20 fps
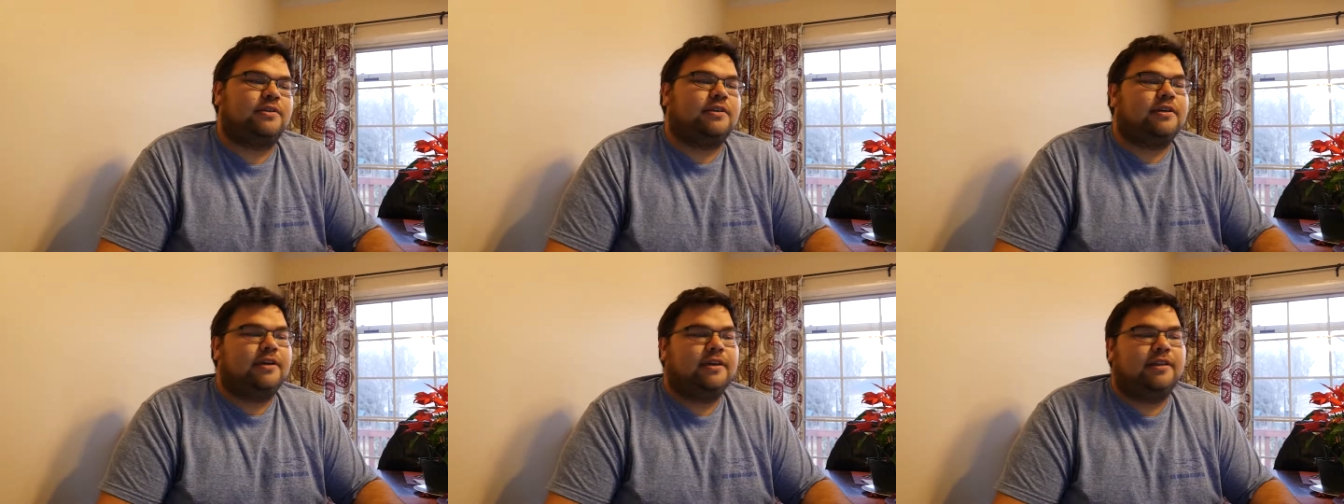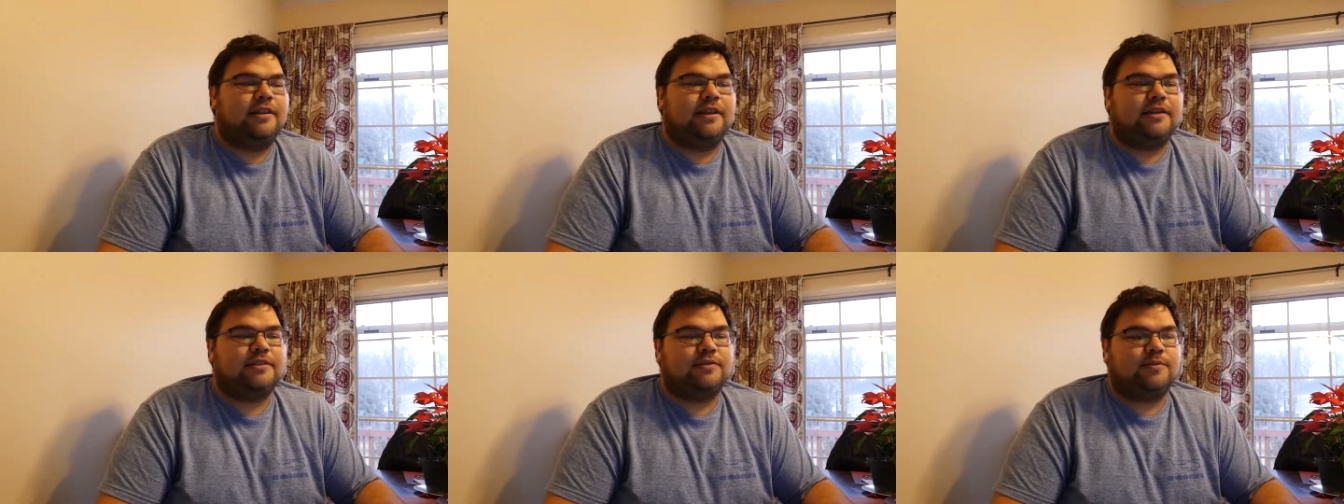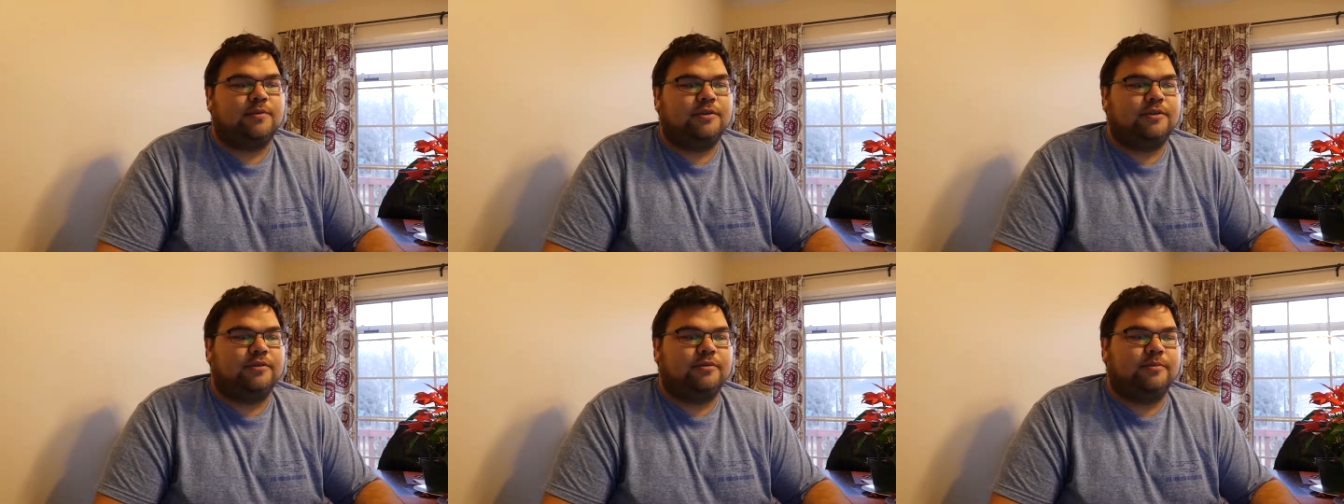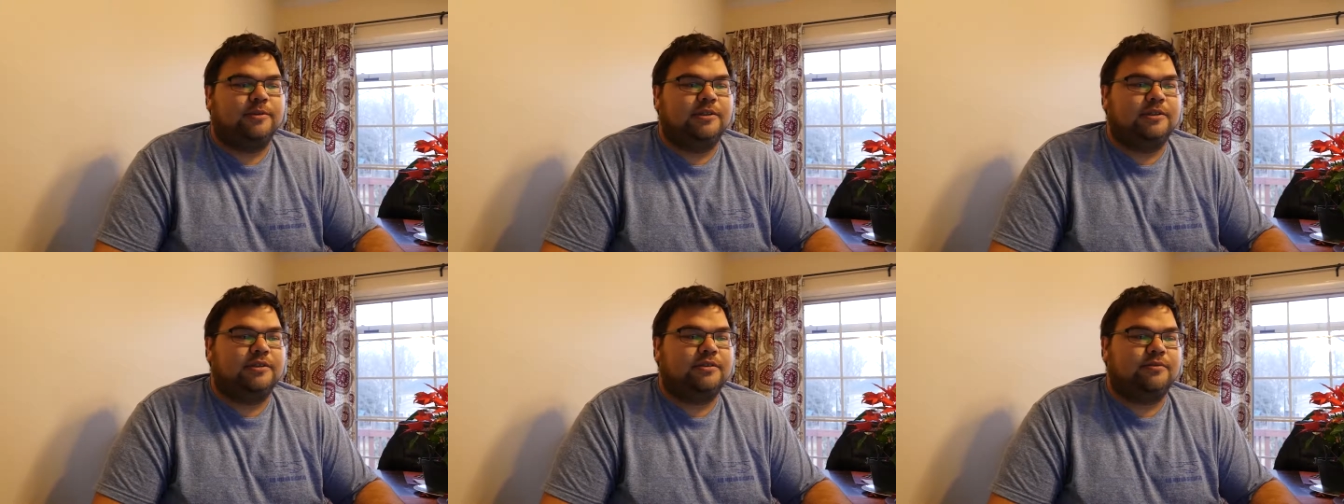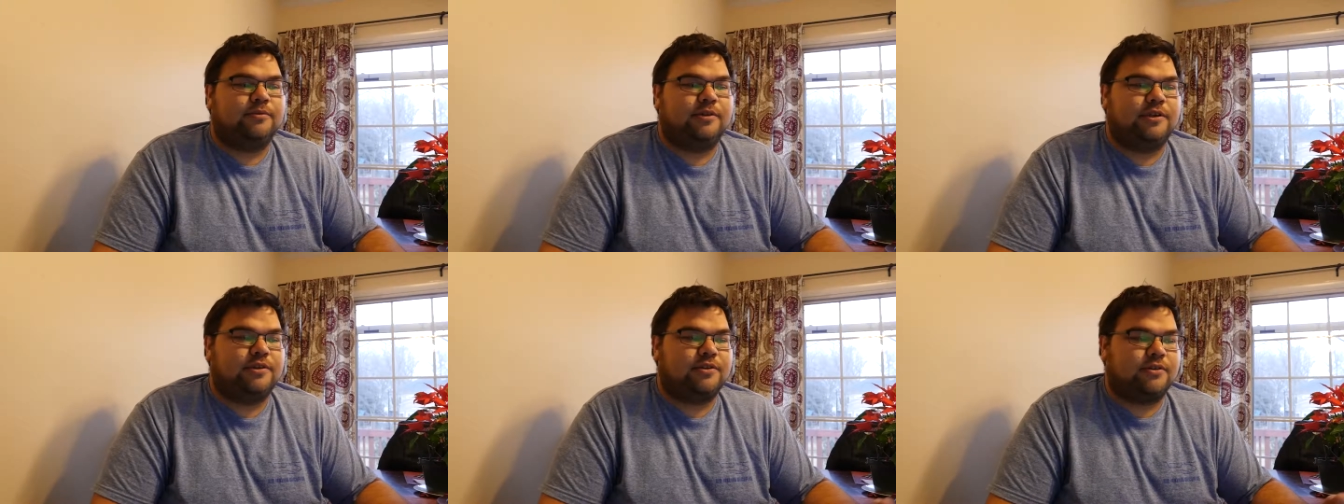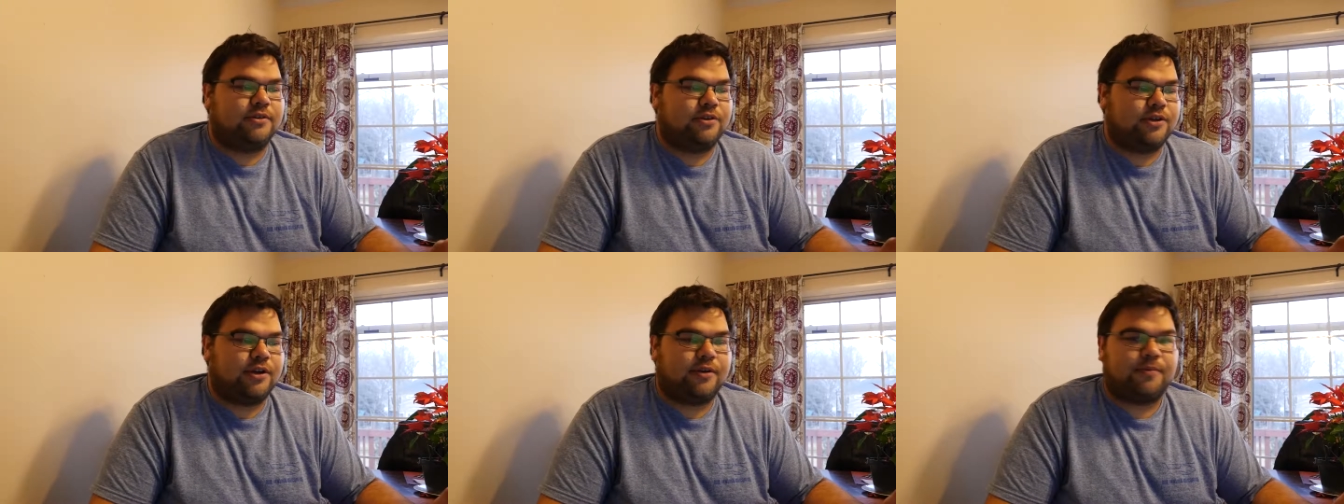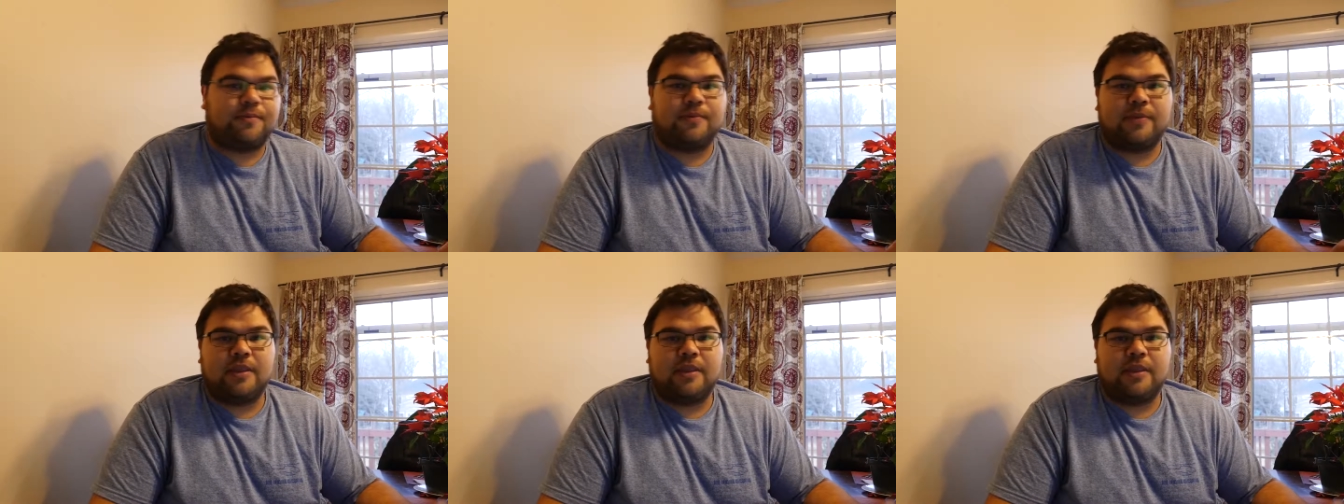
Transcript: and that's what you'll be researching.